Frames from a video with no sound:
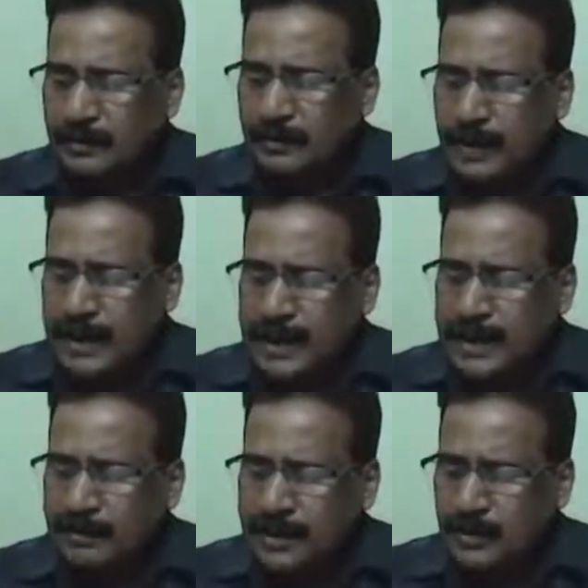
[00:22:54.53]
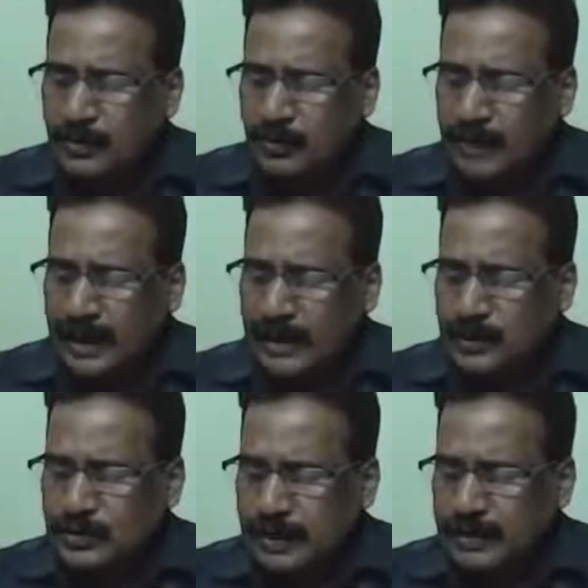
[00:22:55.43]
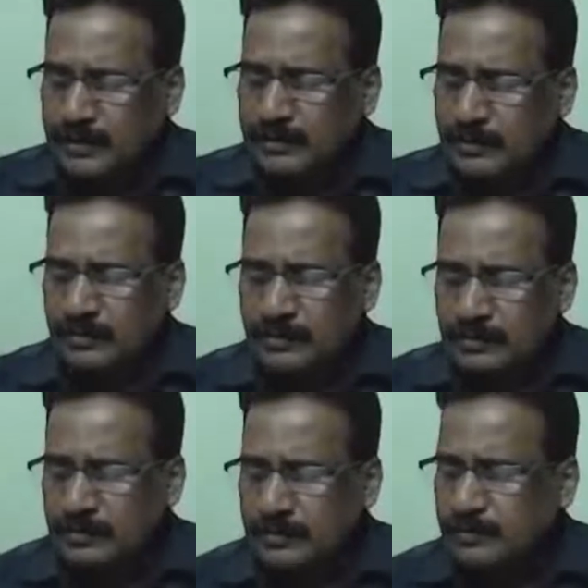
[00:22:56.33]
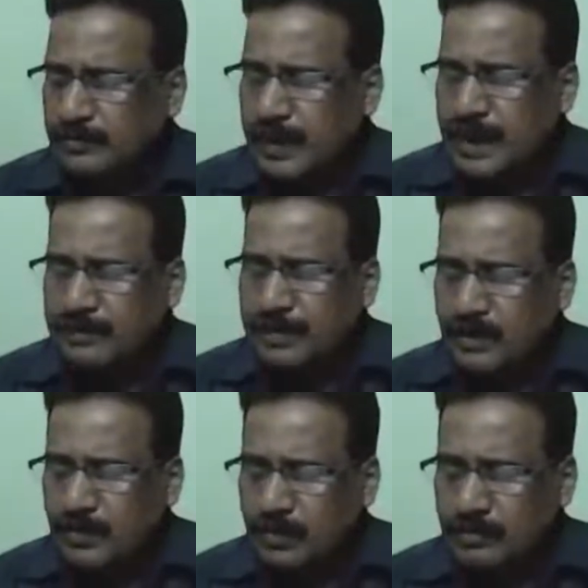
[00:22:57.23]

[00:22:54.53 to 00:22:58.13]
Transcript: 5 into minus 1. 5 into